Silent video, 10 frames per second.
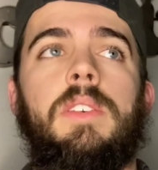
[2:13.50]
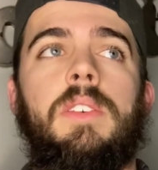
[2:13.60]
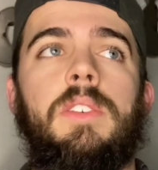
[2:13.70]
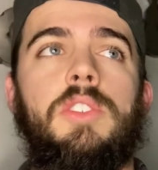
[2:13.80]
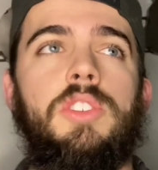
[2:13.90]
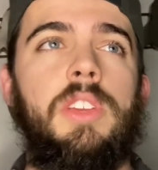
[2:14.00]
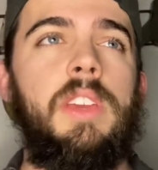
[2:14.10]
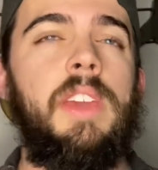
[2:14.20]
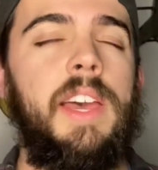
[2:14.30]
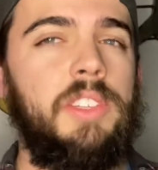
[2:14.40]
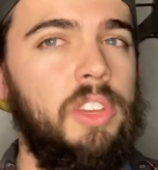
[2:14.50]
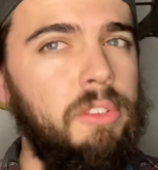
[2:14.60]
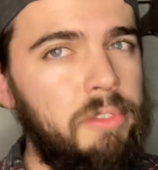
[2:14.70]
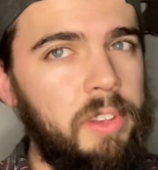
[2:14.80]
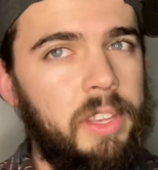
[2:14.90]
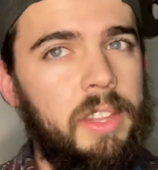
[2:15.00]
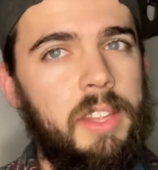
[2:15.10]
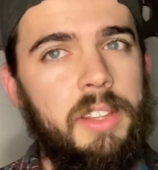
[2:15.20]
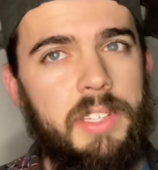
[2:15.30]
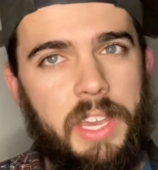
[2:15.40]
she has a good feeling that
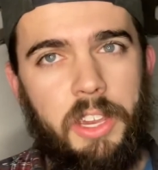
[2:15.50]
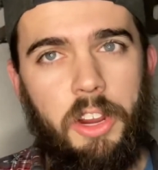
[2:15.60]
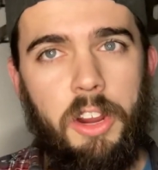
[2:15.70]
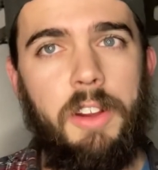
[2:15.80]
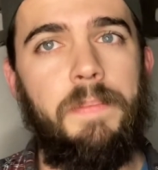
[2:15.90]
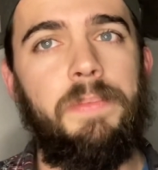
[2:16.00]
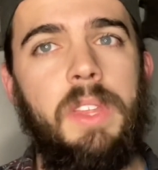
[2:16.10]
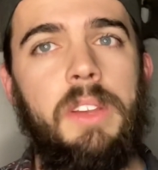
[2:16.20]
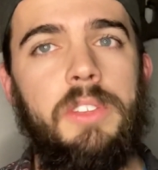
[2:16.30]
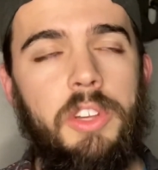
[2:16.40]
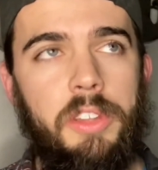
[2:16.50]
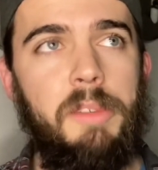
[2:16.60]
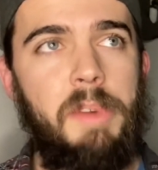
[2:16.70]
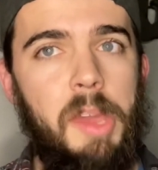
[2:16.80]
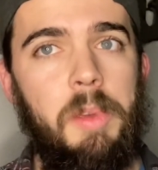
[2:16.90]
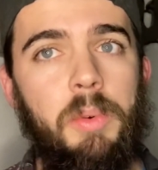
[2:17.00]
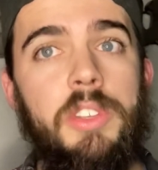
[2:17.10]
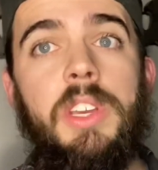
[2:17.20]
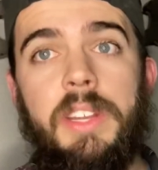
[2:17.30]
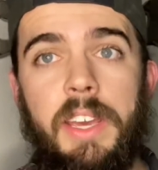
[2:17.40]
the tinker took the baby, which
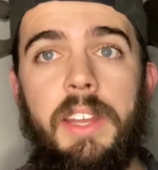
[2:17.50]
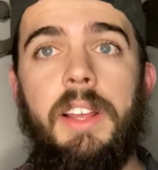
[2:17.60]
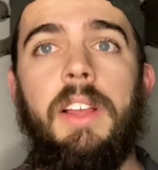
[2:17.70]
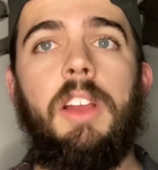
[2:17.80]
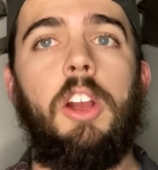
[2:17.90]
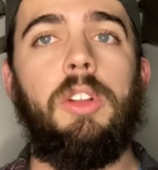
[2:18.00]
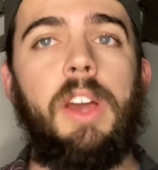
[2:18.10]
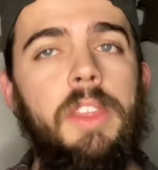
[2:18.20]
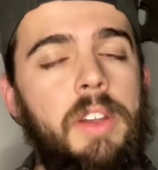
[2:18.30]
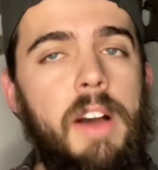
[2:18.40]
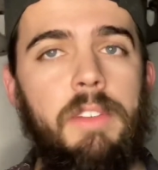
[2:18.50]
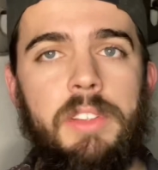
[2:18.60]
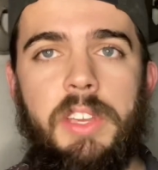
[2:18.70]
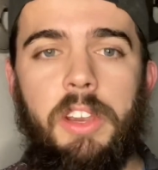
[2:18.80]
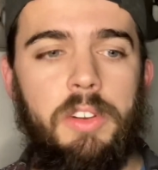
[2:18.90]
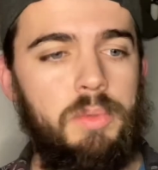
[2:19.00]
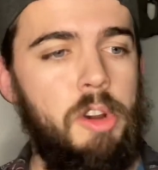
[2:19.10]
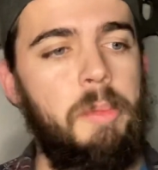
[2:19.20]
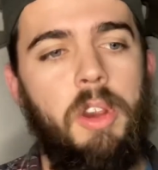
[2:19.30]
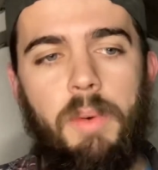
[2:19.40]
he did. Early on in the novel, the tinker is
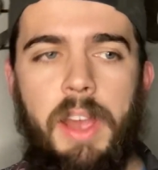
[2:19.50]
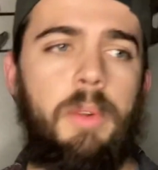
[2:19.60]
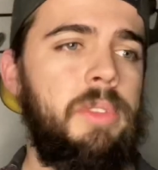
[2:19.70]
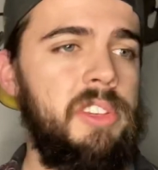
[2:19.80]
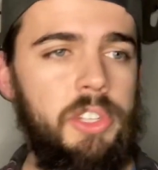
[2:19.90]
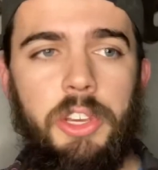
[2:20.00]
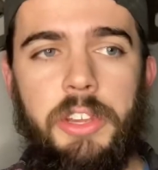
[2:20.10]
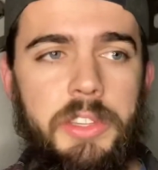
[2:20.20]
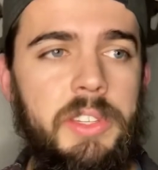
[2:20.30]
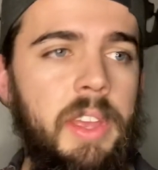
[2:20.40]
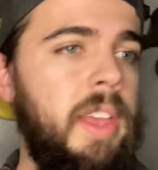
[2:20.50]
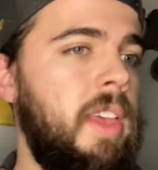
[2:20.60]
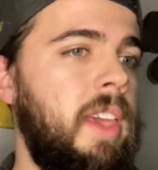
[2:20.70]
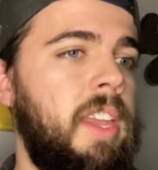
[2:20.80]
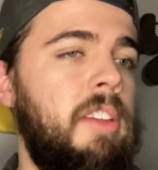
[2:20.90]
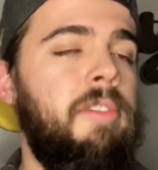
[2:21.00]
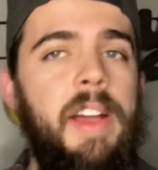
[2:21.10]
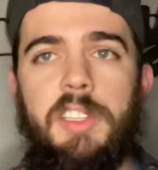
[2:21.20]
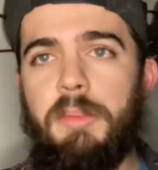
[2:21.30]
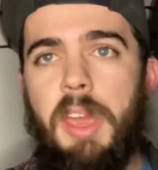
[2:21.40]
roaming around with his goods, and he
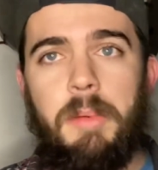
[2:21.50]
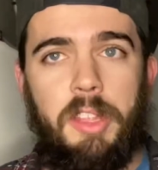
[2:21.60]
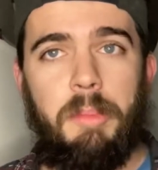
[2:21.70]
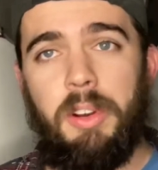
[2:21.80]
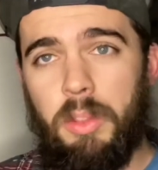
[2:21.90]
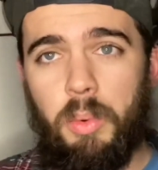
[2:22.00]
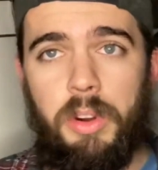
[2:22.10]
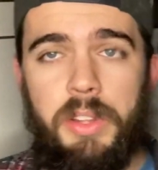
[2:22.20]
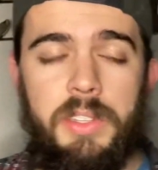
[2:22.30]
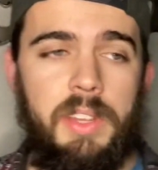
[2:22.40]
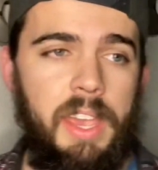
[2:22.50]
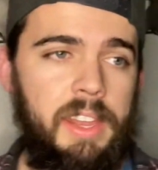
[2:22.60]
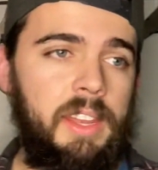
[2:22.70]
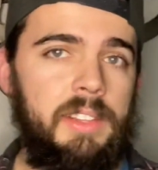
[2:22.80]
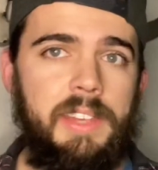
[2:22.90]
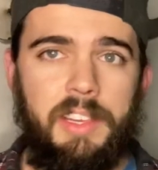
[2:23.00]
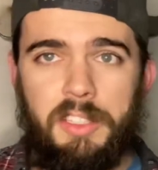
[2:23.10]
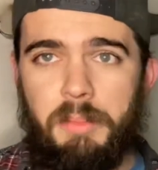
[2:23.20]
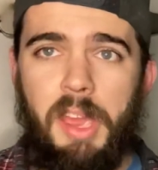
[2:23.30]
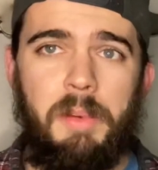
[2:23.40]
finds the baby in the middle of the woods, and he takes
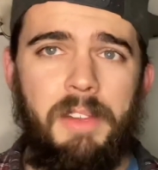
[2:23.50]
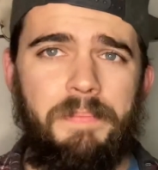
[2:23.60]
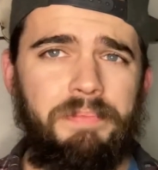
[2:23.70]
the baby.